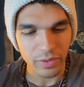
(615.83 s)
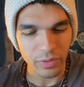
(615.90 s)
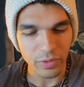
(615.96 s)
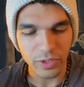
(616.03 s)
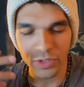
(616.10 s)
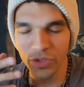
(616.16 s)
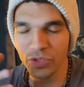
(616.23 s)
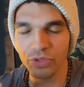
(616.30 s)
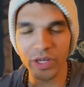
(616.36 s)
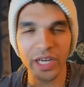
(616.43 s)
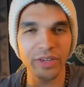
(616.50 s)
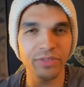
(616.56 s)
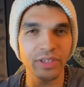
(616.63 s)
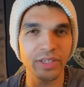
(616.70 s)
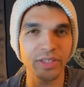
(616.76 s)
when you're
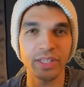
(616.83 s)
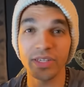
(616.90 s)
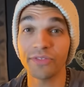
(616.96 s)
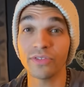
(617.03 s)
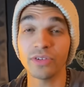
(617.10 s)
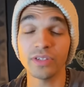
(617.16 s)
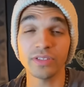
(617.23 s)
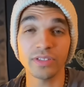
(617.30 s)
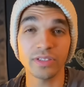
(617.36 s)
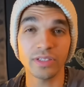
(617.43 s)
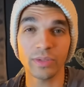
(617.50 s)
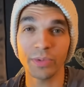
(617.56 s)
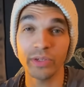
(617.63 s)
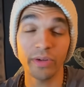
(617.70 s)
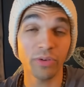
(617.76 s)
driving, like for instance,
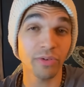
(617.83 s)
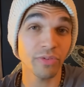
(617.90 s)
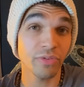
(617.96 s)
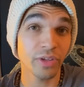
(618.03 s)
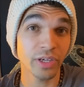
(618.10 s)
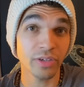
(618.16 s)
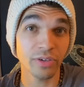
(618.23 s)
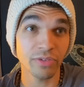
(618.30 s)
I want you to reflect